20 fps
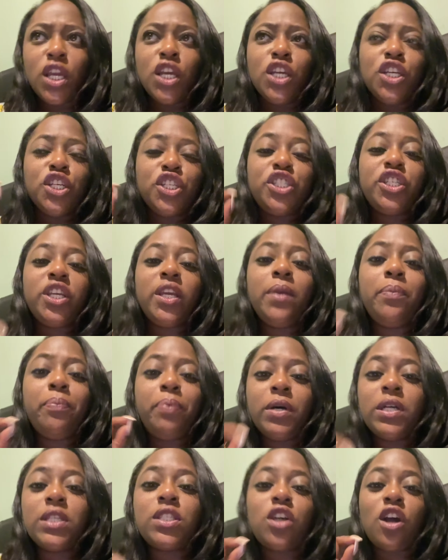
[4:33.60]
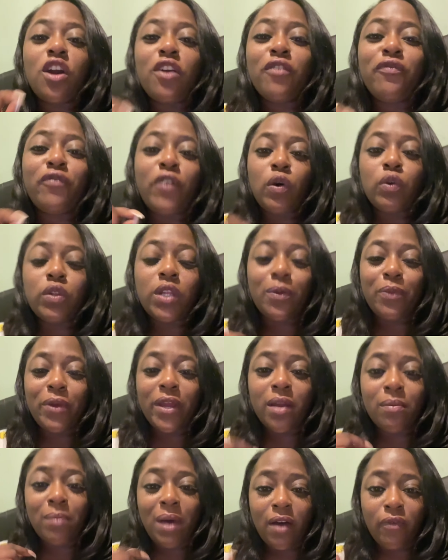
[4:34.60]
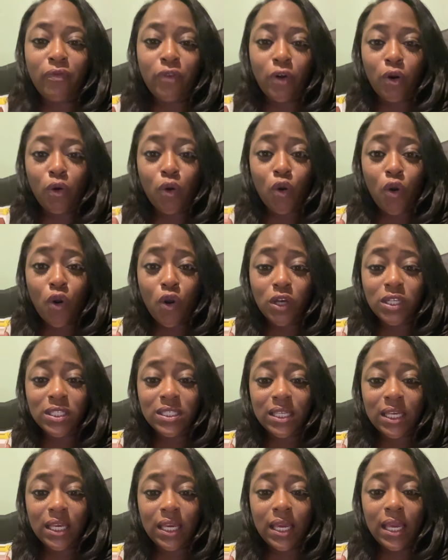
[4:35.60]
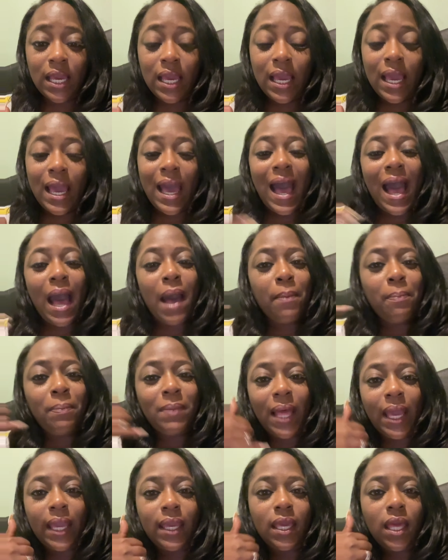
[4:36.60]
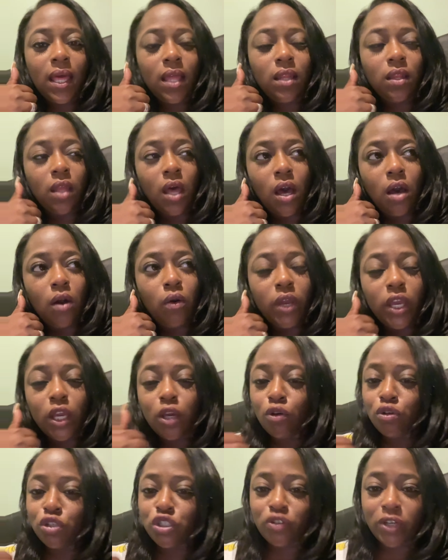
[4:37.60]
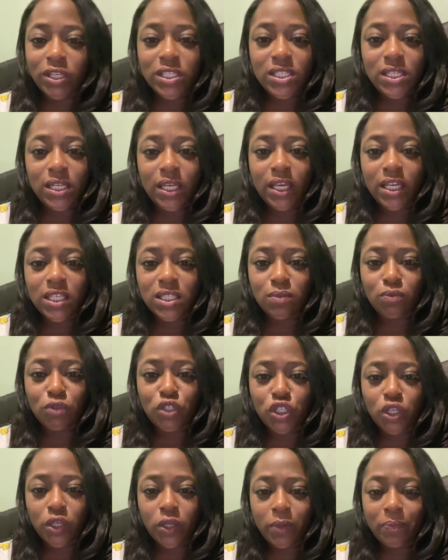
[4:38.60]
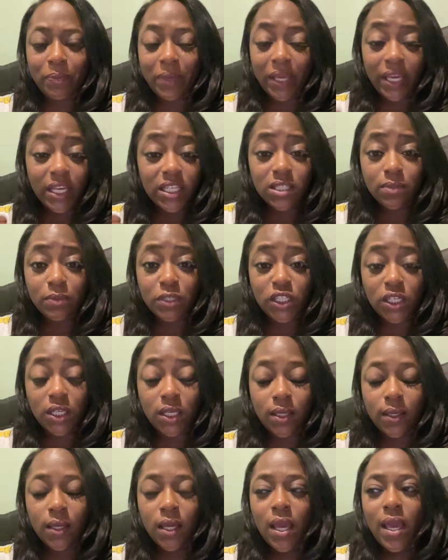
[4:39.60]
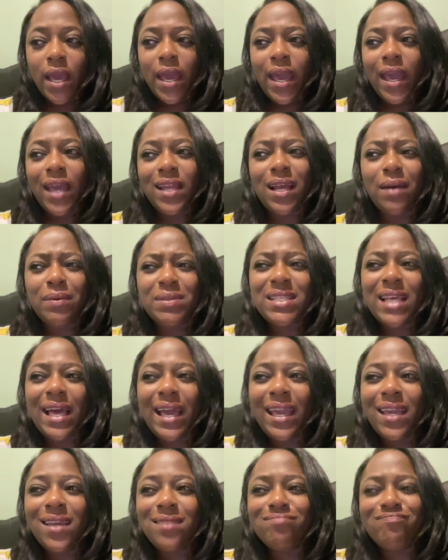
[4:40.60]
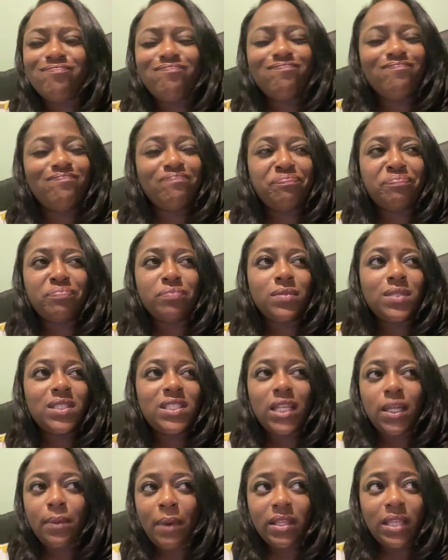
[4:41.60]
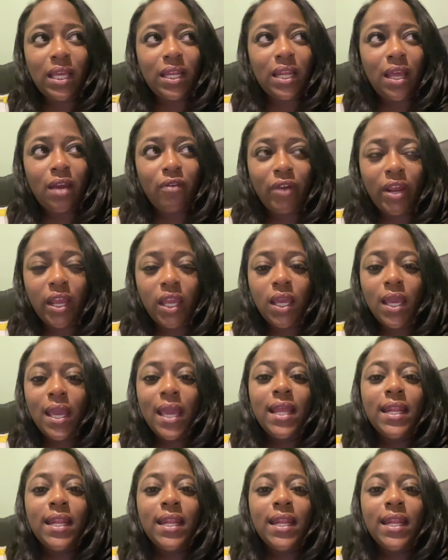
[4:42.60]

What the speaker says: She puts her phone number in my phone, calls it. I'm like, hello. It goes straight to the answer machine. And I was like, mm-mm. Something about that not right.